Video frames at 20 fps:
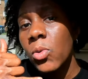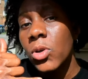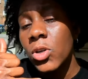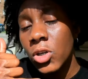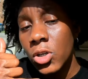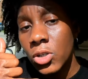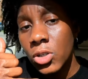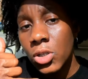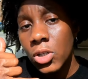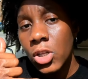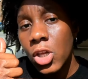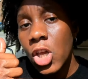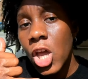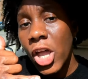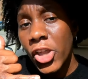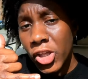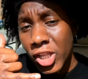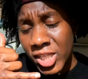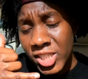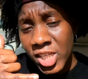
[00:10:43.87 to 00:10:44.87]
good,
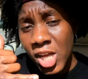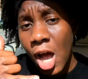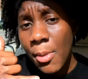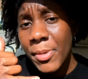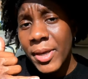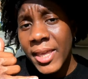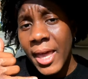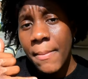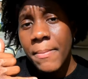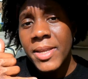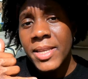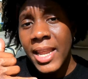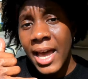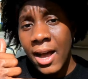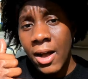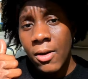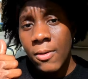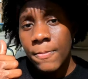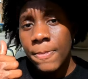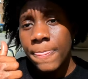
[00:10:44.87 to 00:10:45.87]
and you need to come and get me now.